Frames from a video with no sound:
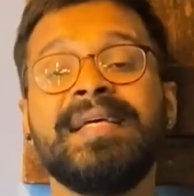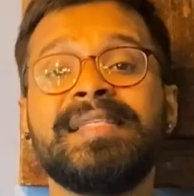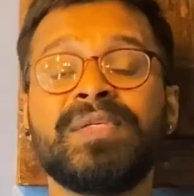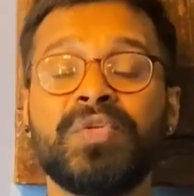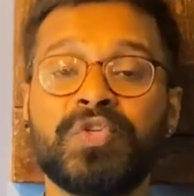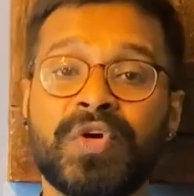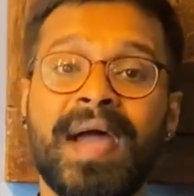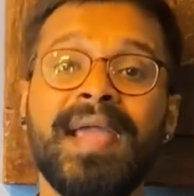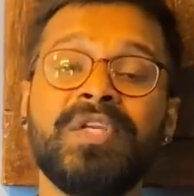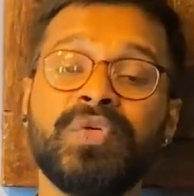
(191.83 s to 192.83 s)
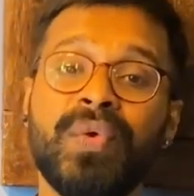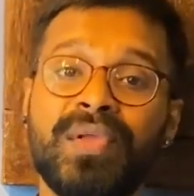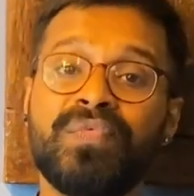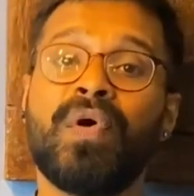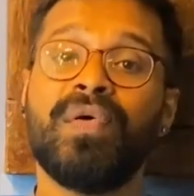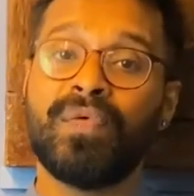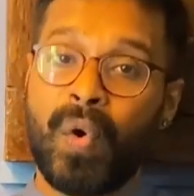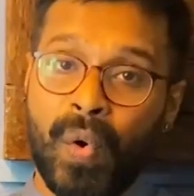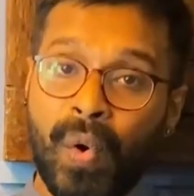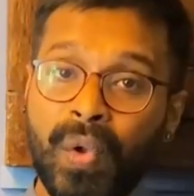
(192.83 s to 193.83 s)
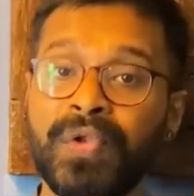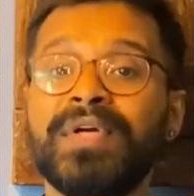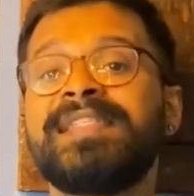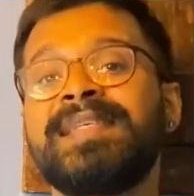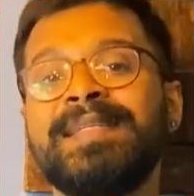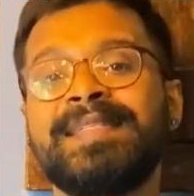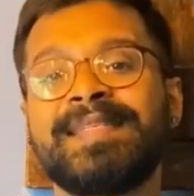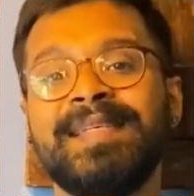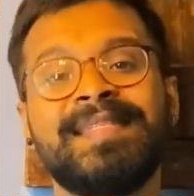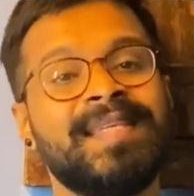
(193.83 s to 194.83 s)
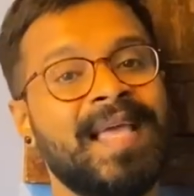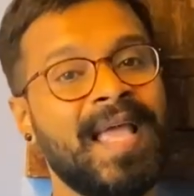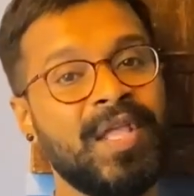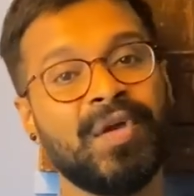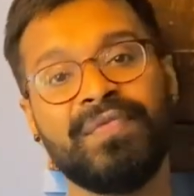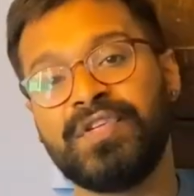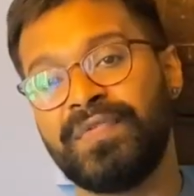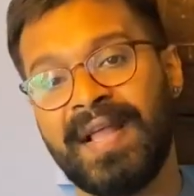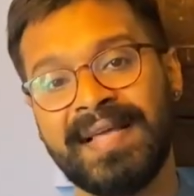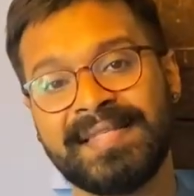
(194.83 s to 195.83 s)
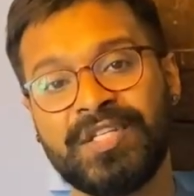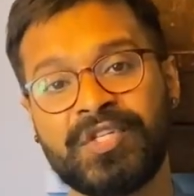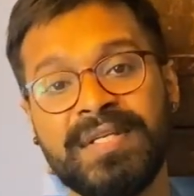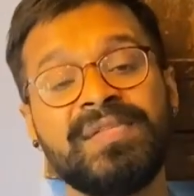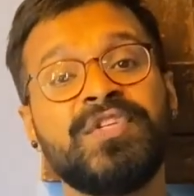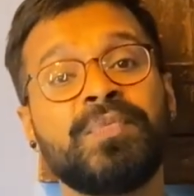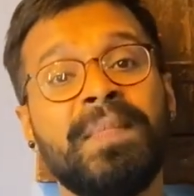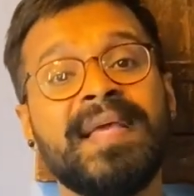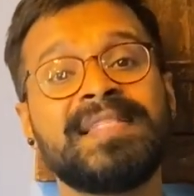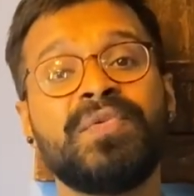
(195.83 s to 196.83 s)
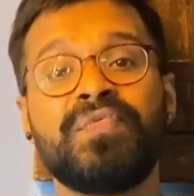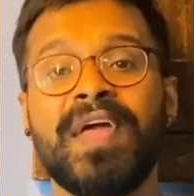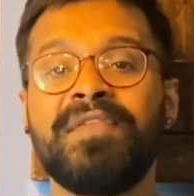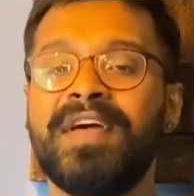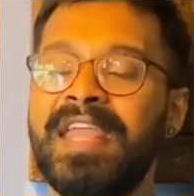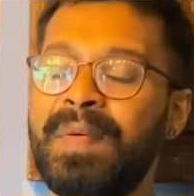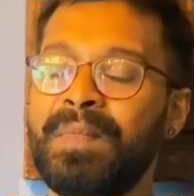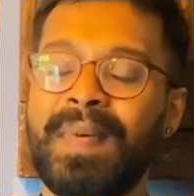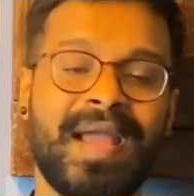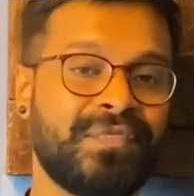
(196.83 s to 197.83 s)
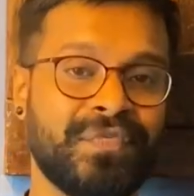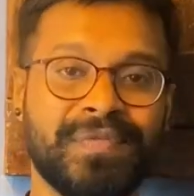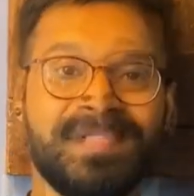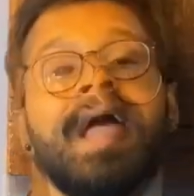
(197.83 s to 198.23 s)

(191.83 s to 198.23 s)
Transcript: So try to involve all your senses in your visualizations, which makes it very, very impactful.